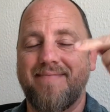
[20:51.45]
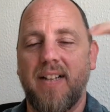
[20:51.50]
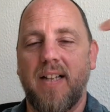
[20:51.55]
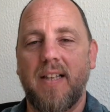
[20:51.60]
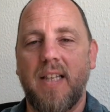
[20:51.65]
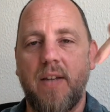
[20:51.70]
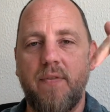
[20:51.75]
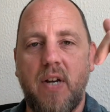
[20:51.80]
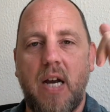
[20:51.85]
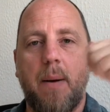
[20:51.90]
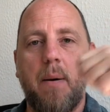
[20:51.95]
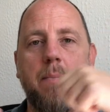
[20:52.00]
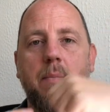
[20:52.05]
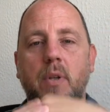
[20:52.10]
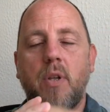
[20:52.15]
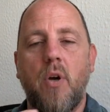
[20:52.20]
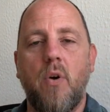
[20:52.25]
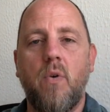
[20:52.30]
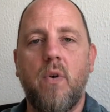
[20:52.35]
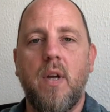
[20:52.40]
Leave a comment
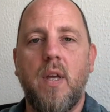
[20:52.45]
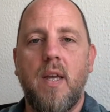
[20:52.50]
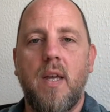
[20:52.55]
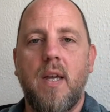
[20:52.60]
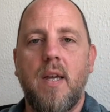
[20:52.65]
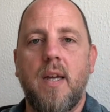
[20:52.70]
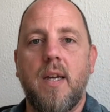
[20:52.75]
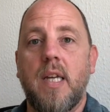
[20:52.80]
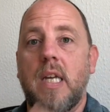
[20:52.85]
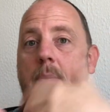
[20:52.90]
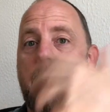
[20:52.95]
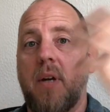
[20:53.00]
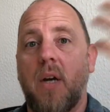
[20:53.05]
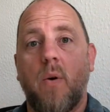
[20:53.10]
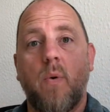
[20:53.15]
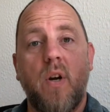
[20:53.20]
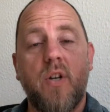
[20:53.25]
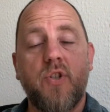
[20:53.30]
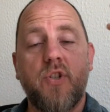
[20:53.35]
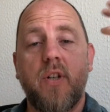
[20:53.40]
below, give me a
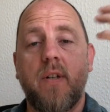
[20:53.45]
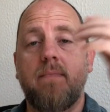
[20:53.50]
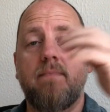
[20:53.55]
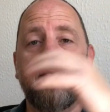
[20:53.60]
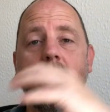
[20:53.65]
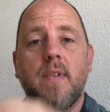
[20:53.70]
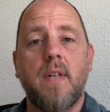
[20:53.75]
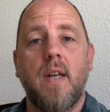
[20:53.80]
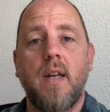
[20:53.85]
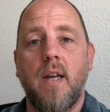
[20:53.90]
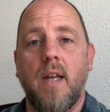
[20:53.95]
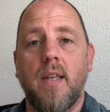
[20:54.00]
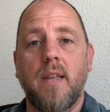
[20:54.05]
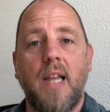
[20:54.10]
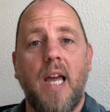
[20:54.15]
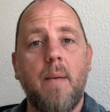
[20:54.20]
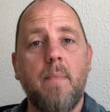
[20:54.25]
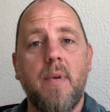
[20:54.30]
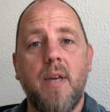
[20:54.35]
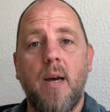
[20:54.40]
question,
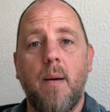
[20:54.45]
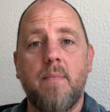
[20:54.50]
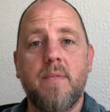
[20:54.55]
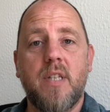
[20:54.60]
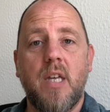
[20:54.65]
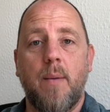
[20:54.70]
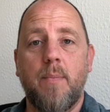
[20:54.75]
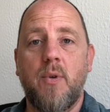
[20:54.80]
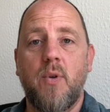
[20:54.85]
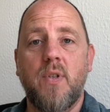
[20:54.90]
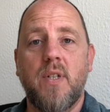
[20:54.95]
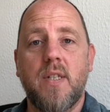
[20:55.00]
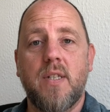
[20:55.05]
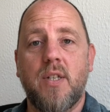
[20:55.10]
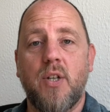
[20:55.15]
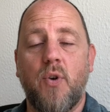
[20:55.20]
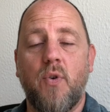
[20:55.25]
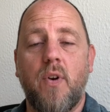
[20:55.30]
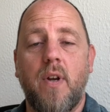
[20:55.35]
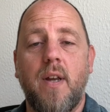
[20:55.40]
light me up and tell me you
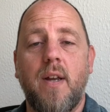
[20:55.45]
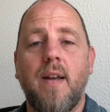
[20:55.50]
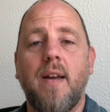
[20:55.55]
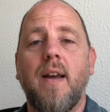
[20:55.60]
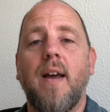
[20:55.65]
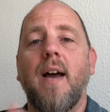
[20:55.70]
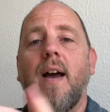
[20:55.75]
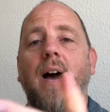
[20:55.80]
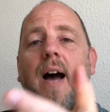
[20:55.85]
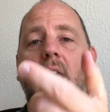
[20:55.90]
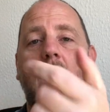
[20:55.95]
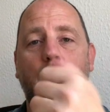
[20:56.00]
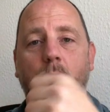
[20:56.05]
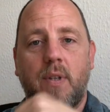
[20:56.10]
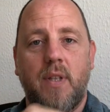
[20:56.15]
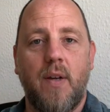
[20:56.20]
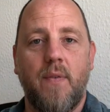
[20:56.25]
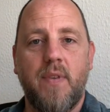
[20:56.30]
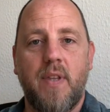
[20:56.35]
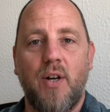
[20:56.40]
disagree. I would
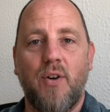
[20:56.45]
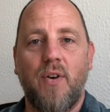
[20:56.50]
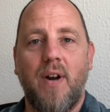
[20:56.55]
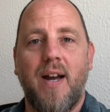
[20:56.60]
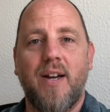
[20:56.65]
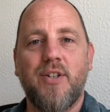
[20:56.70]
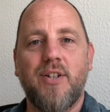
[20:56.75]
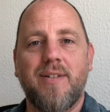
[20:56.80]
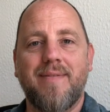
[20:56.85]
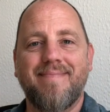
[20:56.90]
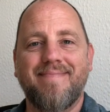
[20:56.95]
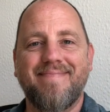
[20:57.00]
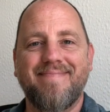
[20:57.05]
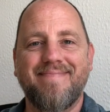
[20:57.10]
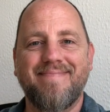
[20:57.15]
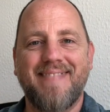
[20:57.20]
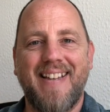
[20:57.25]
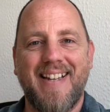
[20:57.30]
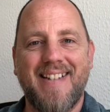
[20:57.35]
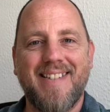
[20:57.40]
love the interaction.
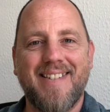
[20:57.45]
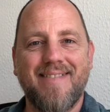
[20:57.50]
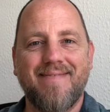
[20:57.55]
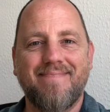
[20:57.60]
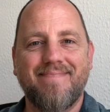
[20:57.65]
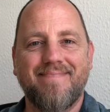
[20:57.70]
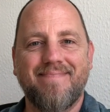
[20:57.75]
Thanks.